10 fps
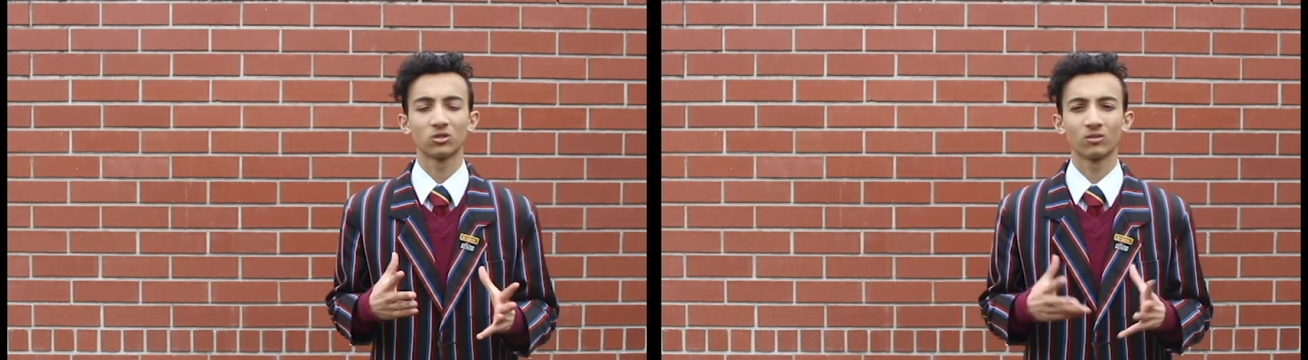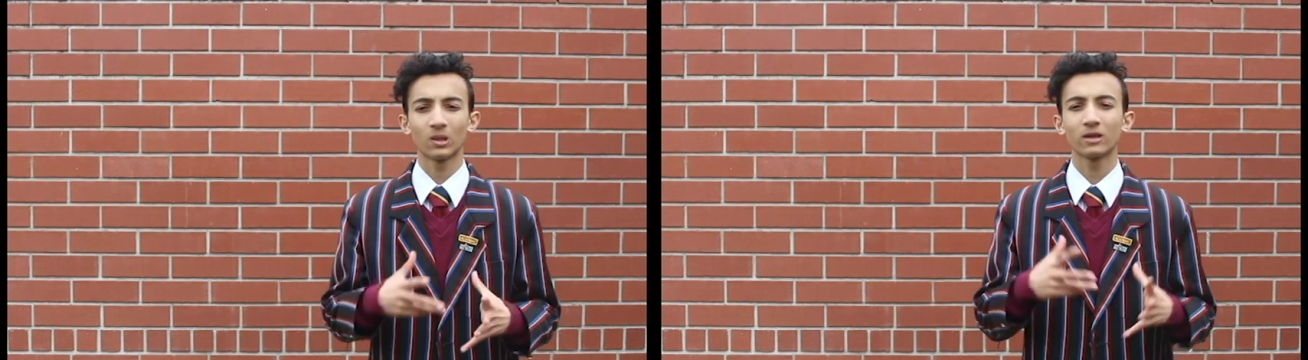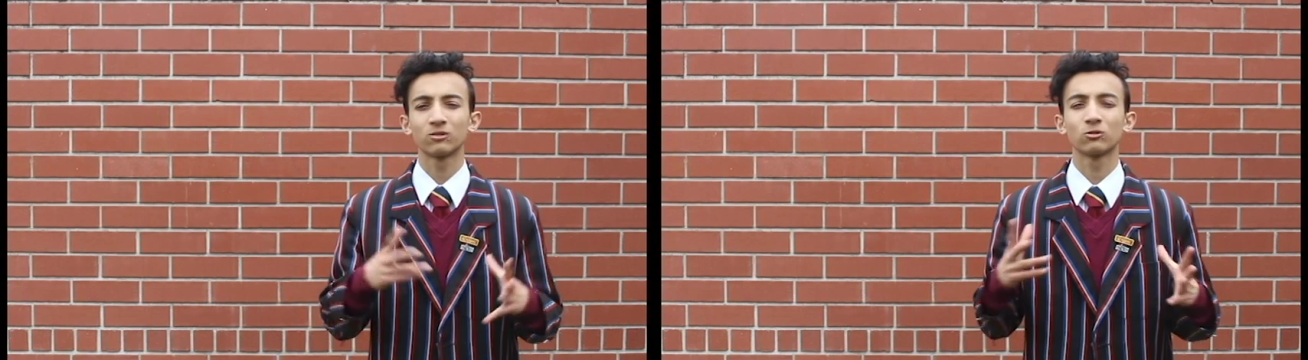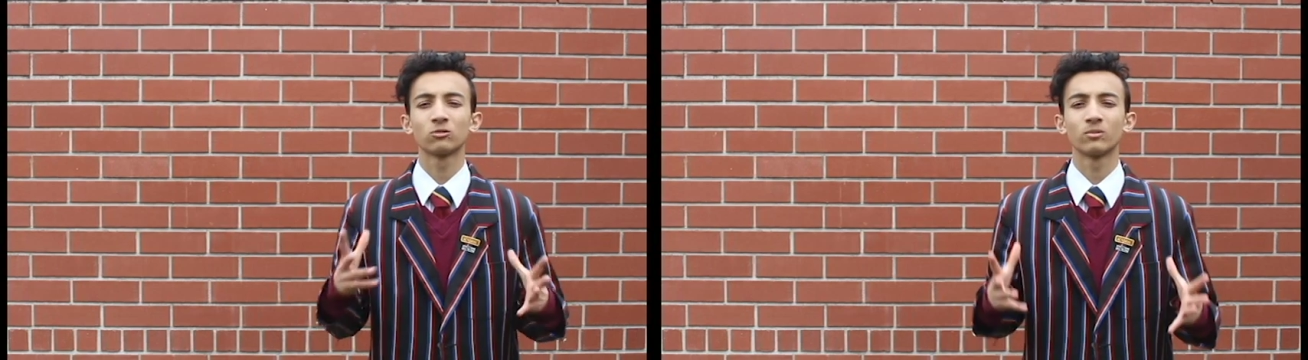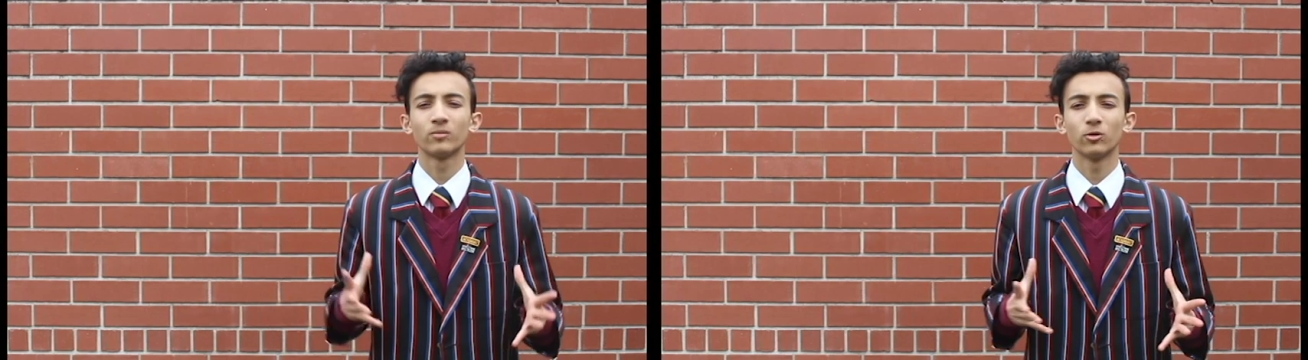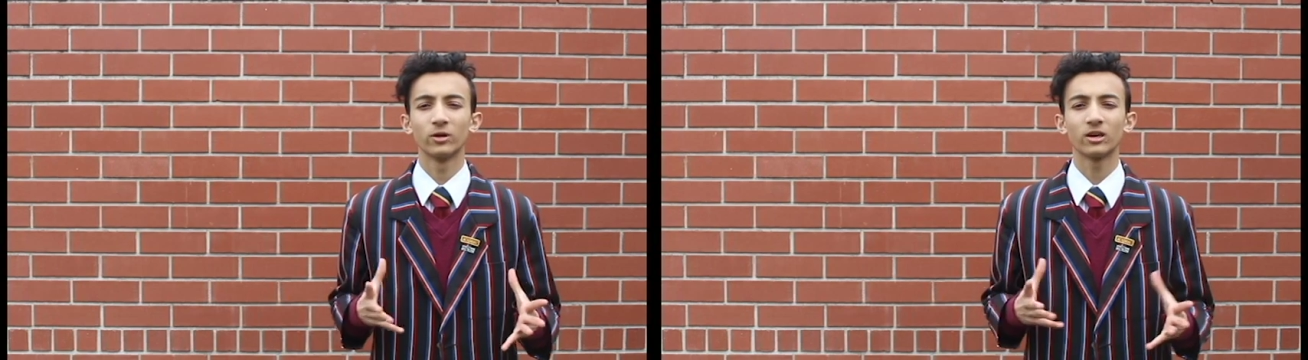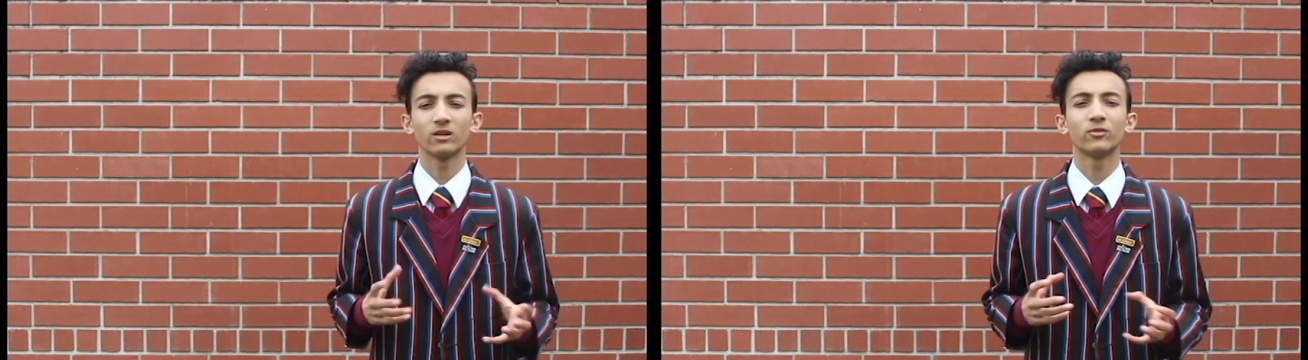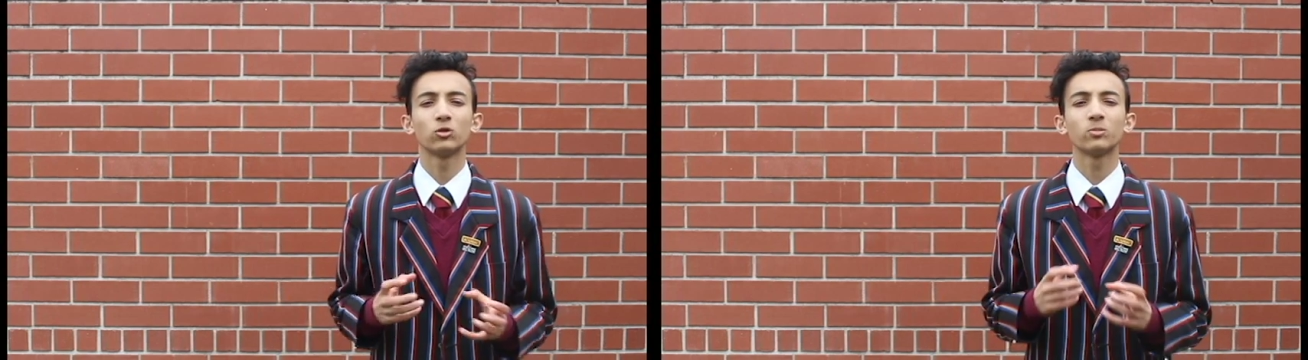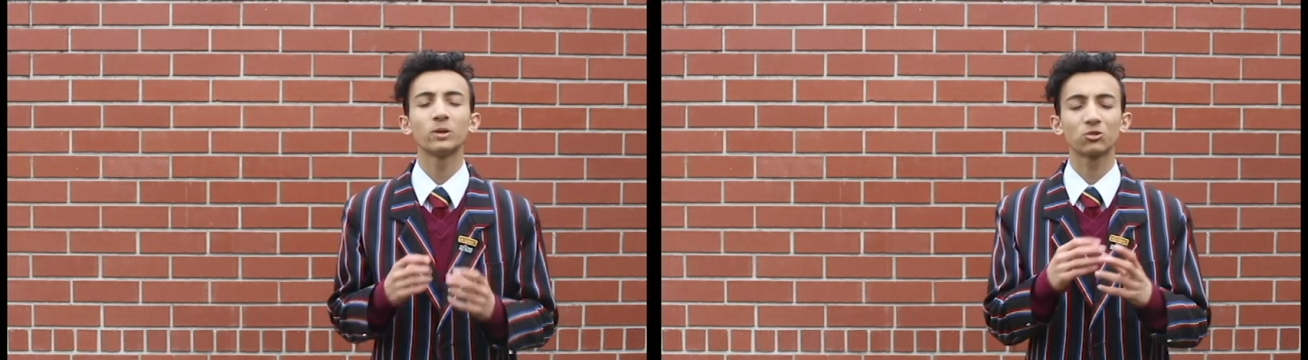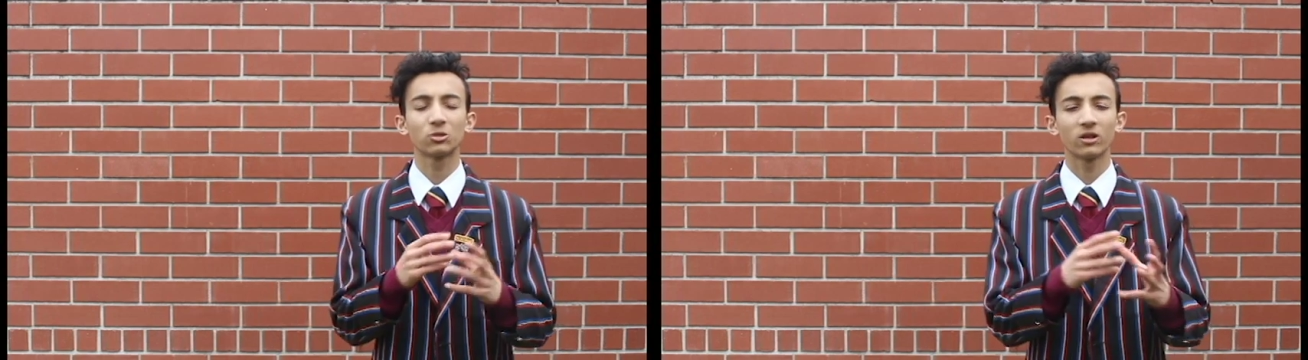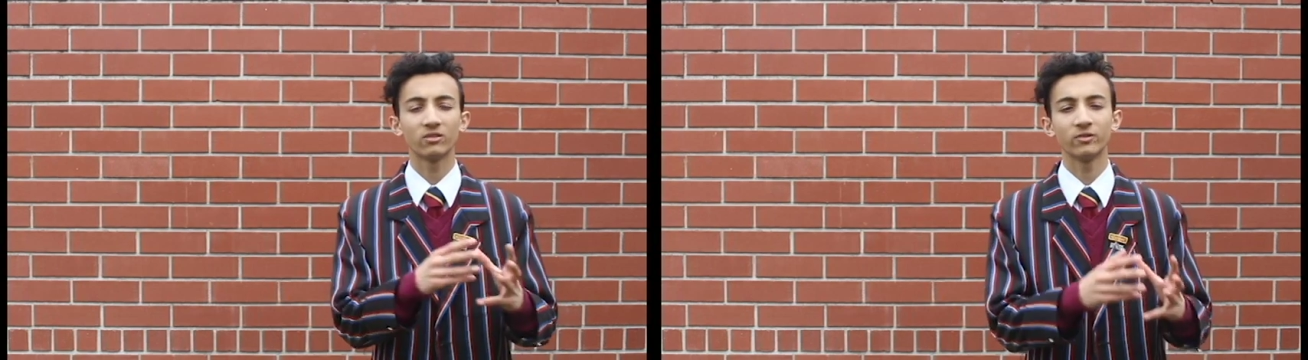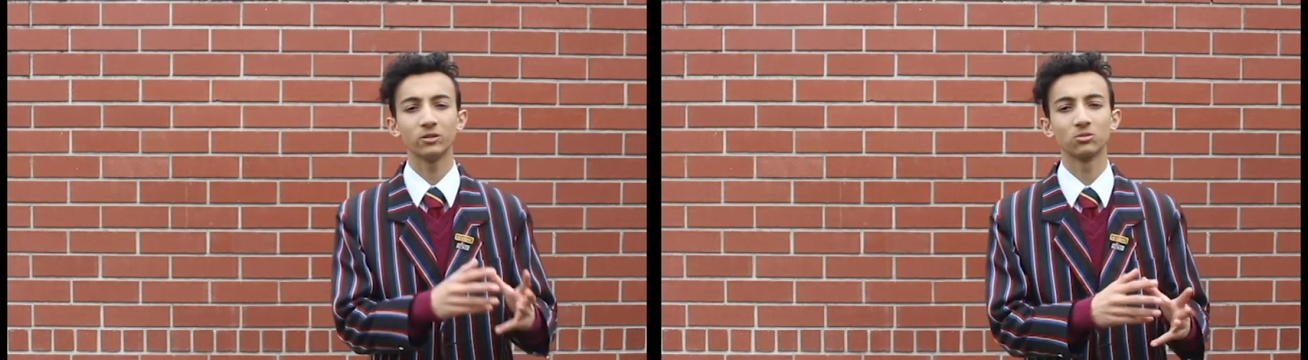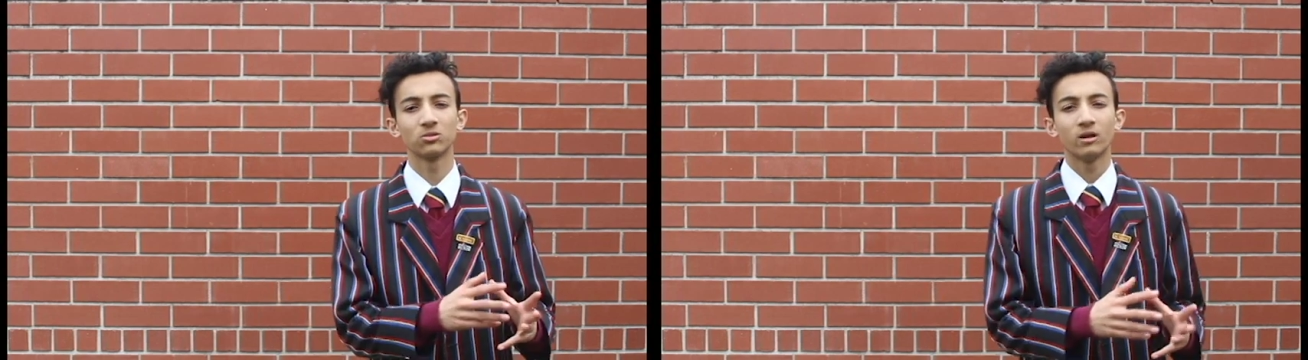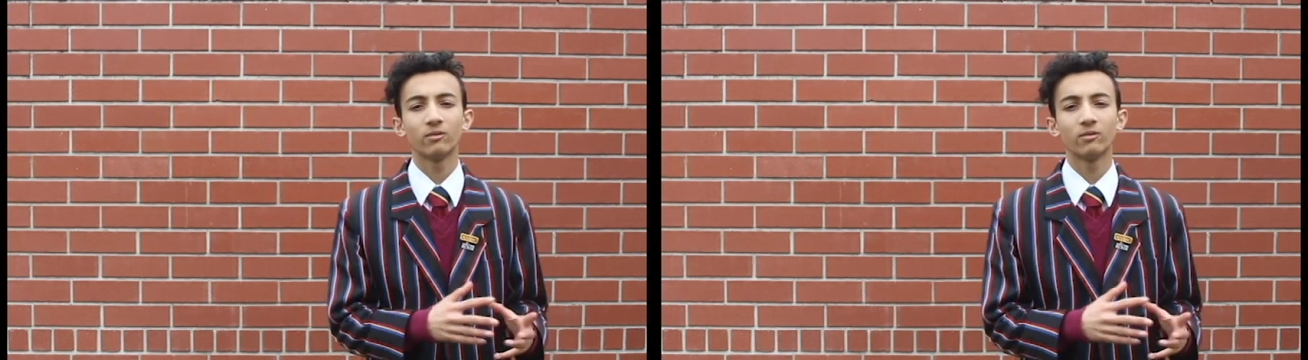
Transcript: over classical computing in a few specialized fields.